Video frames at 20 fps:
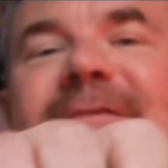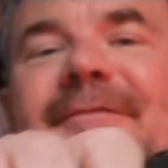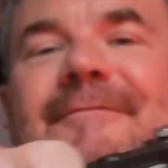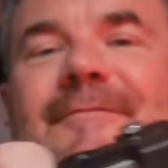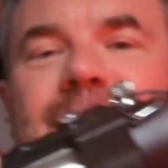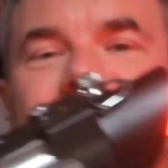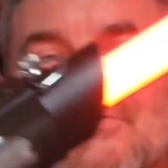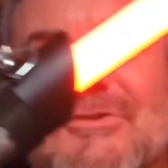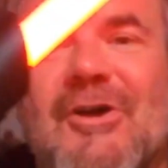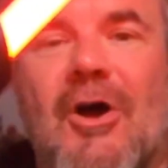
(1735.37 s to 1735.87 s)
are
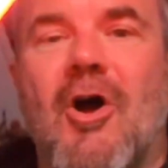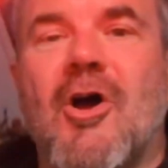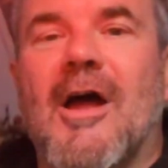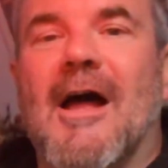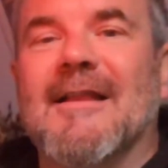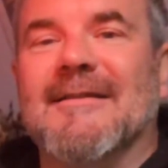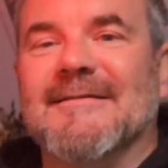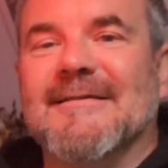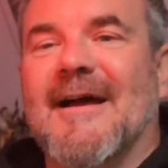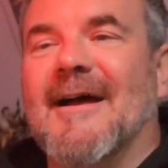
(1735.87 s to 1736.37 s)
from Doc
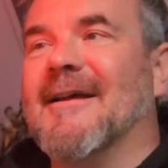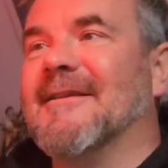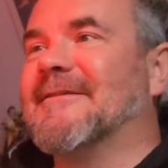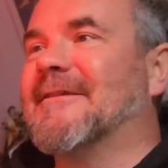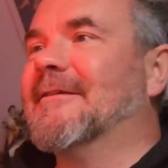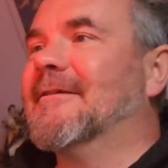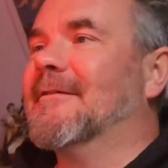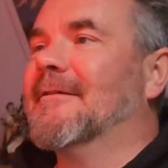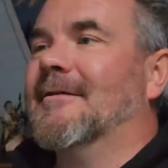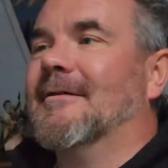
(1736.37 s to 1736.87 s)
Anzars,
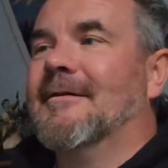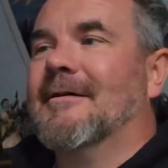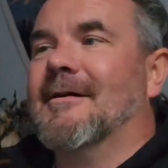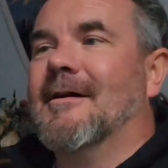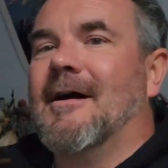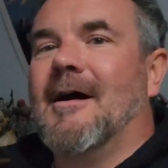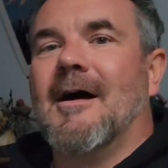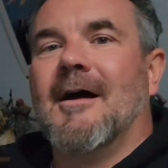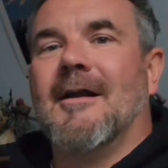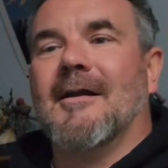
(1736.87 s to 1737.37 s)

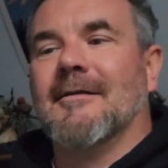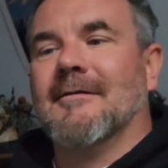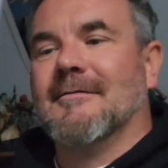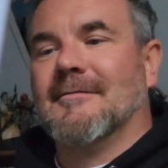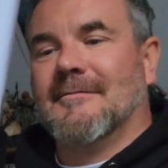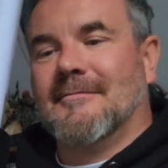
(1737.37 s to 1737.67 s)
and